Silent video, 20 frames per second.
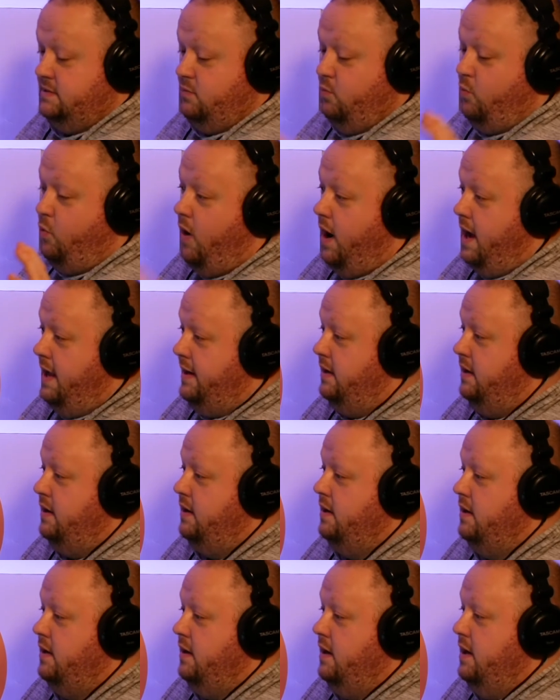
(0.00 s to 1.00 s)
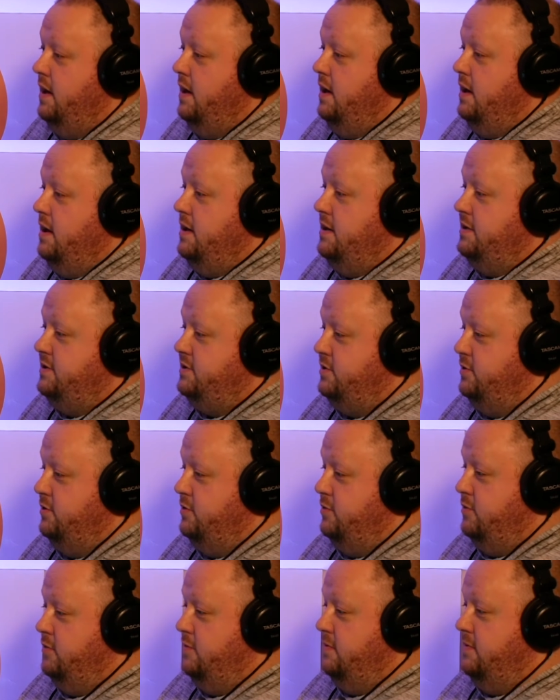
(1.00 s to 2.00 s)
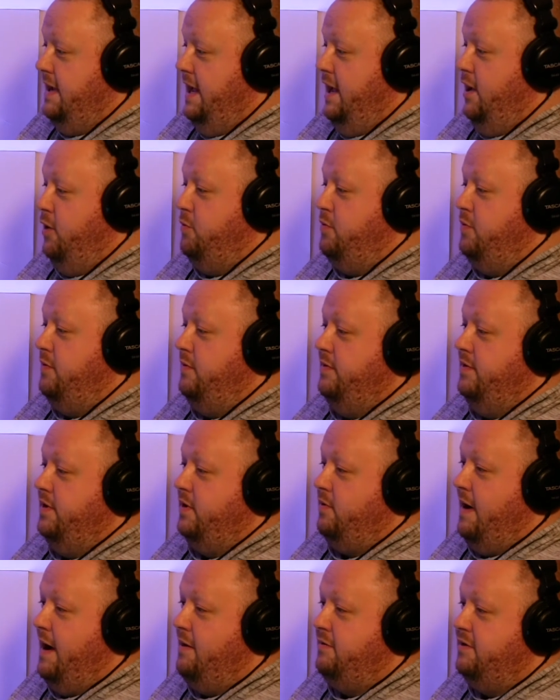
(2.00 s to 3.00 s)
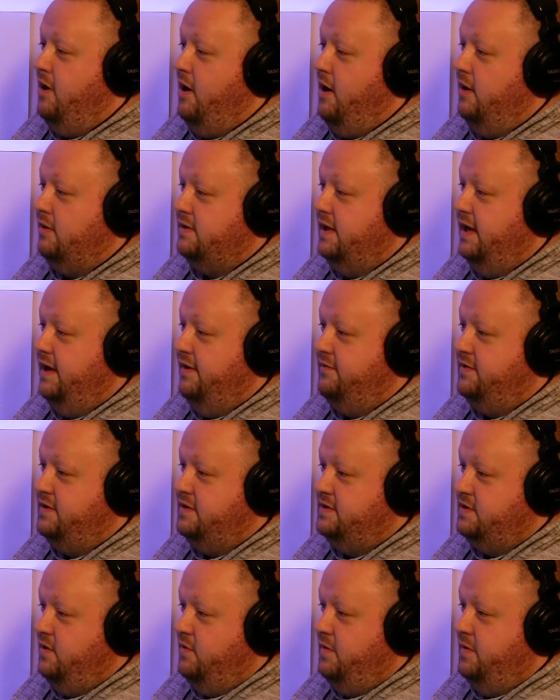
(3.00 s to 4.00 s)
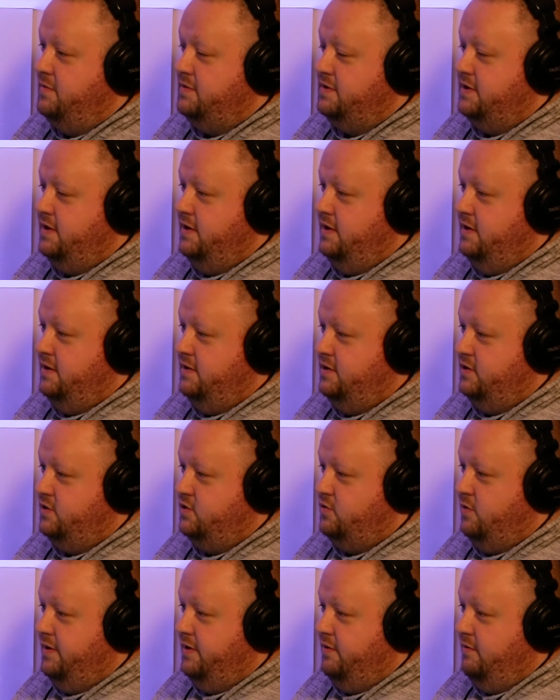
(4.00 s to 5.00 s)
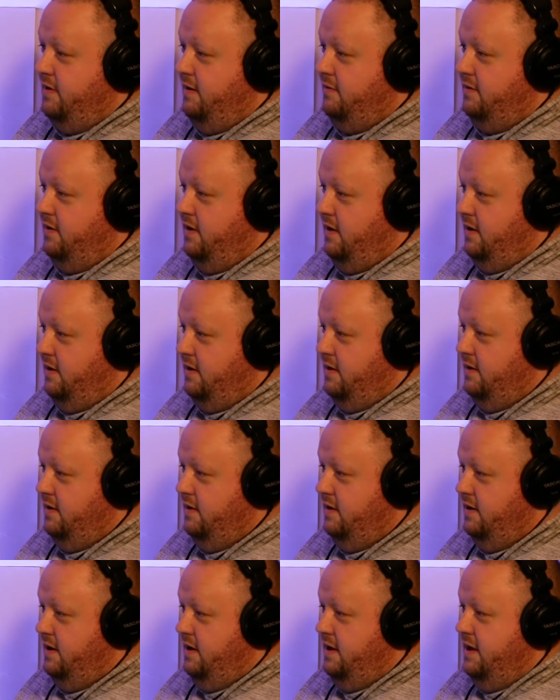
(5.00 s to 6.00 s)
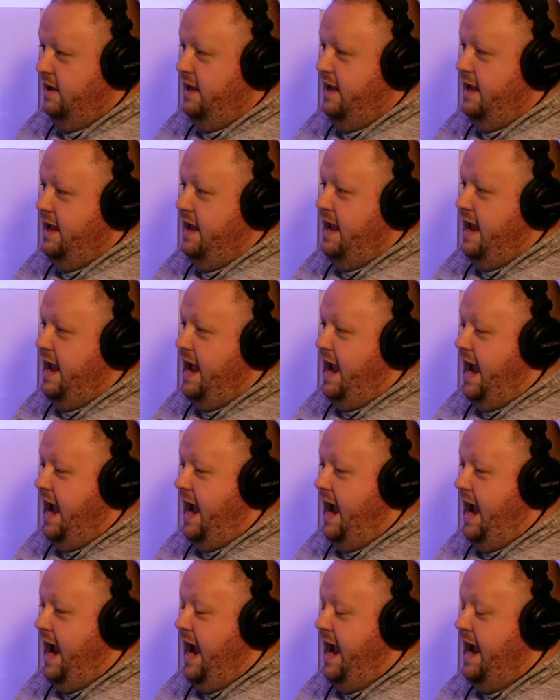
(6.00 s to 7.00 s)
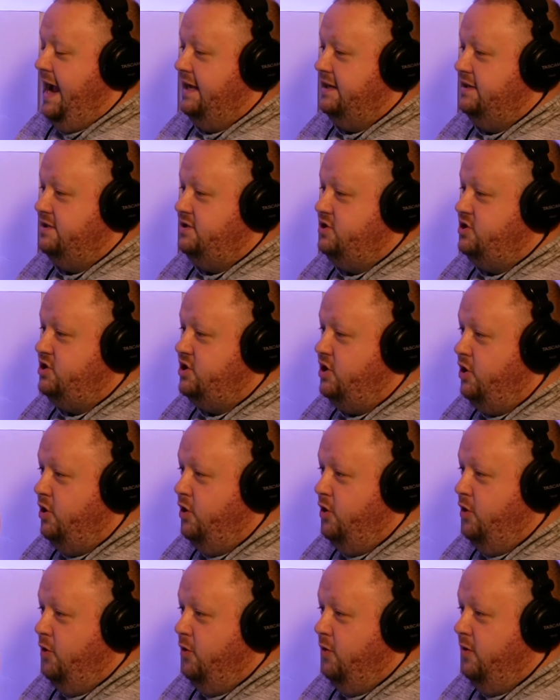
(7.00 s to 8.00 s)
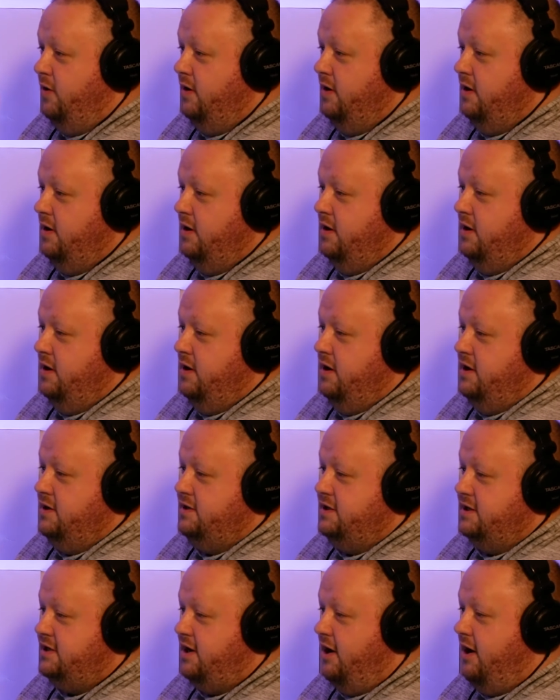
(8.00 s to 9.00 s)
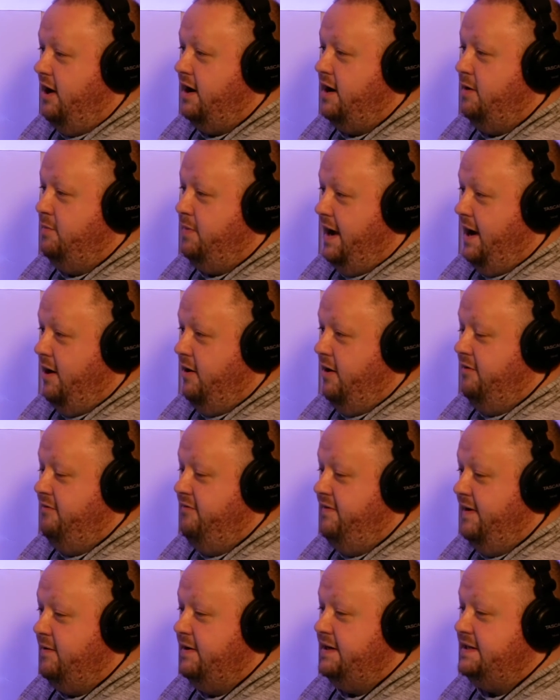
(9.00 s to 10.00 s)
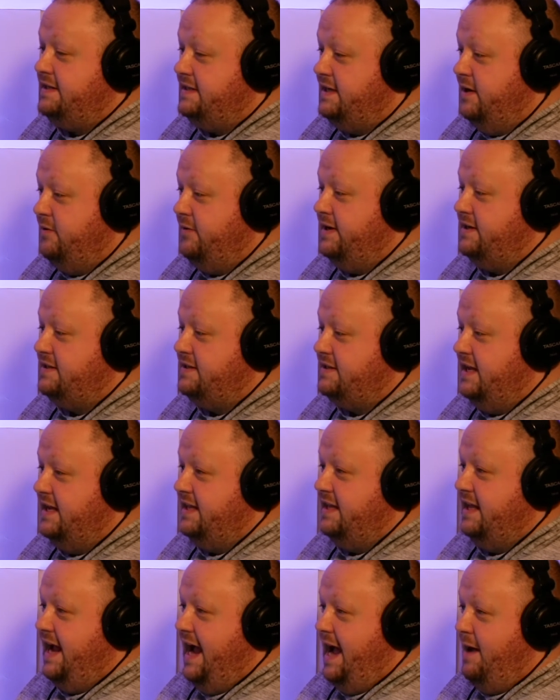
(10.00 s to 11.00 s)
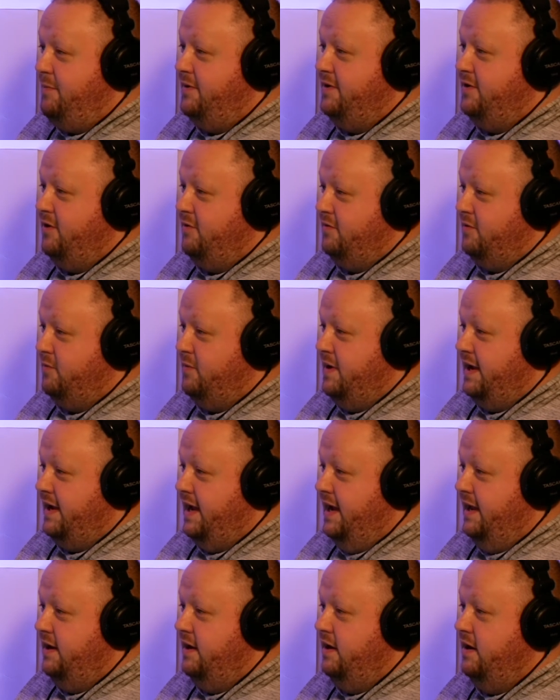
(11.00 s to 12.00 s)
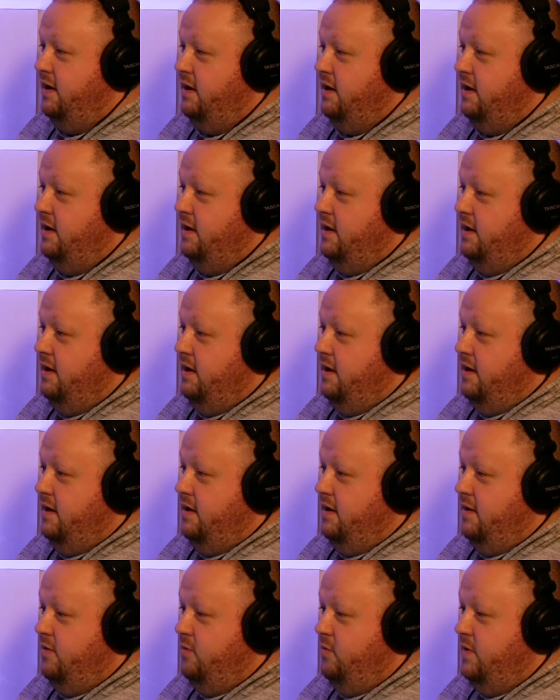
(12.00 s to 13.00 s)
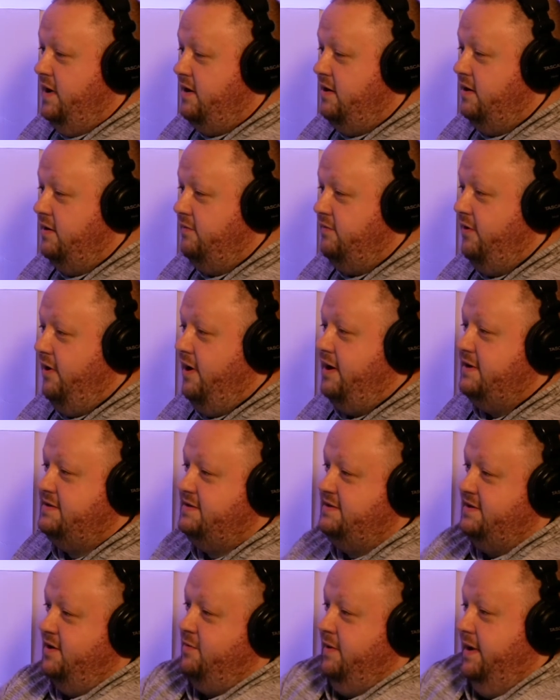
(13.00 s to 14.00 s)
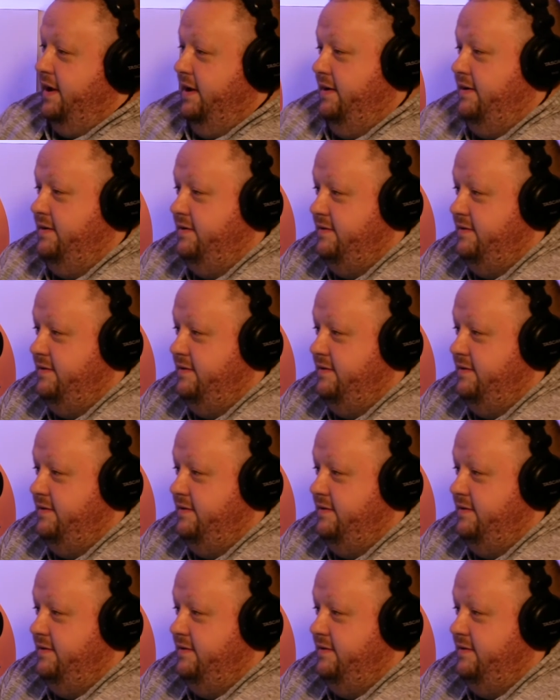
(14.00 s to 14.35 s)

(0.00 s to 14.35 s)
One, to help the groundhog live because Zoey was gonna destroy the groundhog and two, to talk about a very serious thing that happened over the weekend. We could have lost Zoey.